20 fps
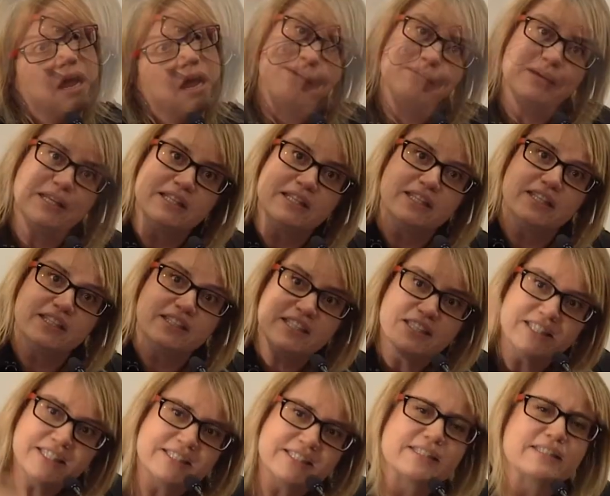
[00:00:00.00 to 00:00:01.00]
I mean, the
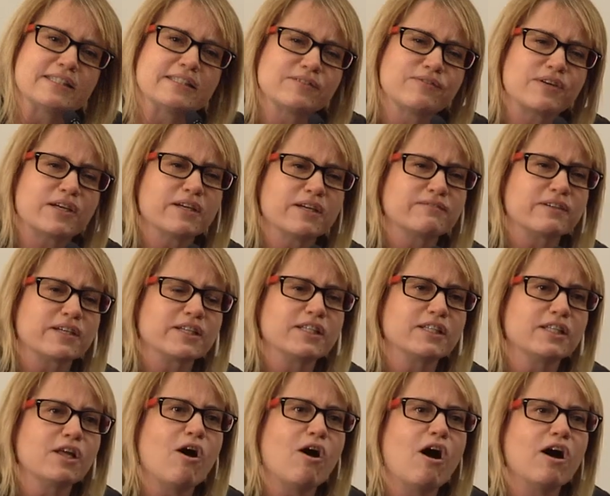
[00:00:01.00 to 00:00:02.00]
list is very, very
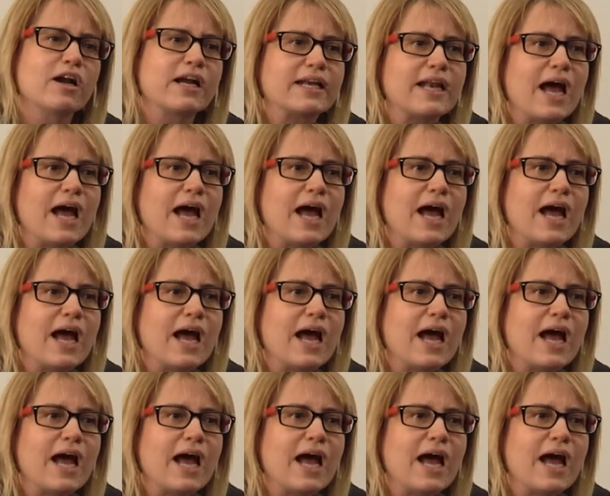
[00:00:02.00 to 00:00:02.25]
long.